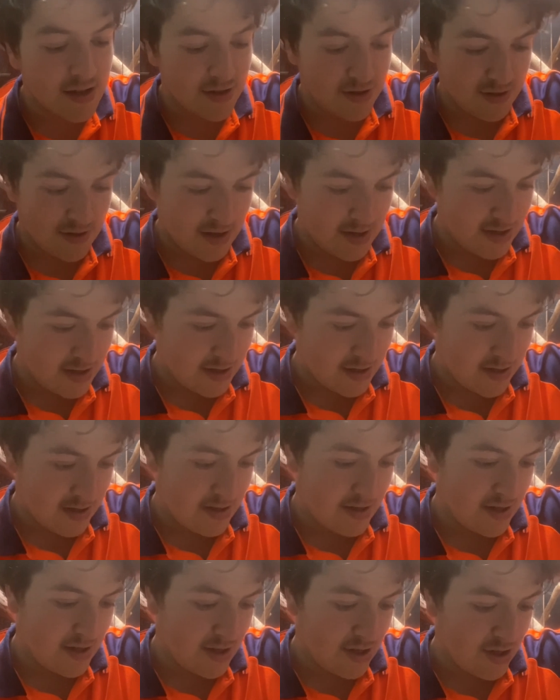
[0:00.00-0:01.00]
trying to
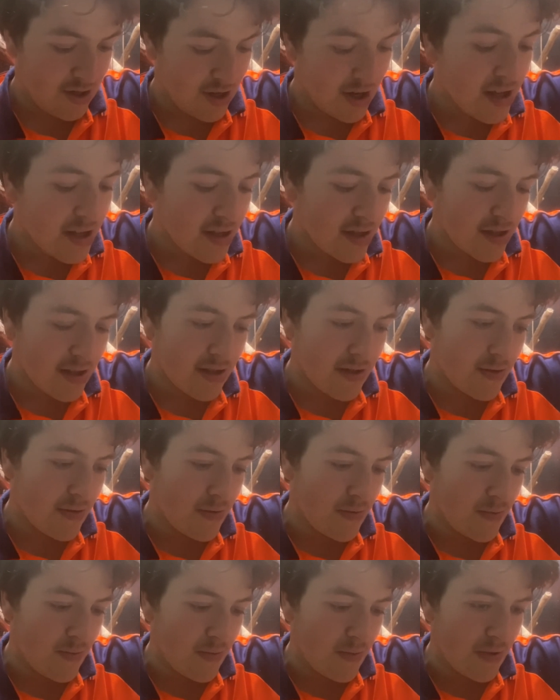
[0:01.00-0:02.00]
adjust
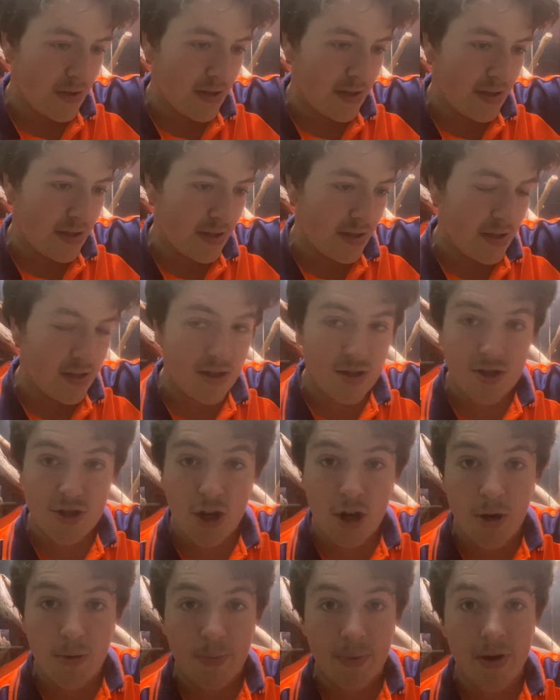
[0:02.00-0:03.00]
with this
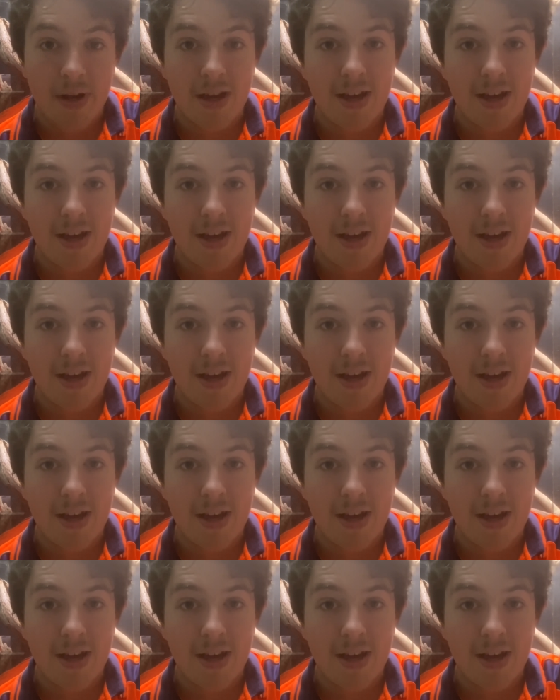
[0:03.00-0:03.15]
job,